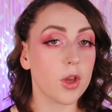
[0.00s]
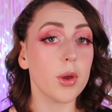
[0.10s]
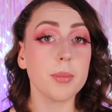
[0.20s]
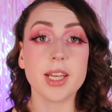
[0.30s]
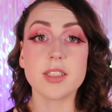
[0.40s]
But
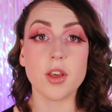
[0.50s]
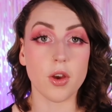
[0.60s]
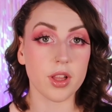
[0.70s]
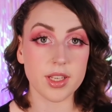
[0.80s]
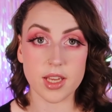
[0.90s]
going back to the
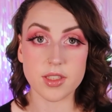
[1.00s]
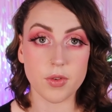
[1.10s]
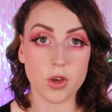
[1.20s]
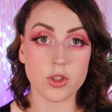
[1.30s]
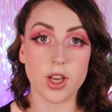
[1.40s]
early days
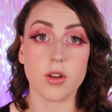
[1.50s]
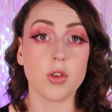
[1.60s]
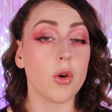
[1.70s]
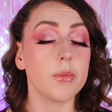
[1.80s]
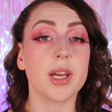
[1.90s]
of her
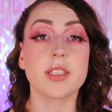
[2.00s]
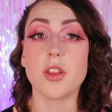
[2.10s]
channel, going back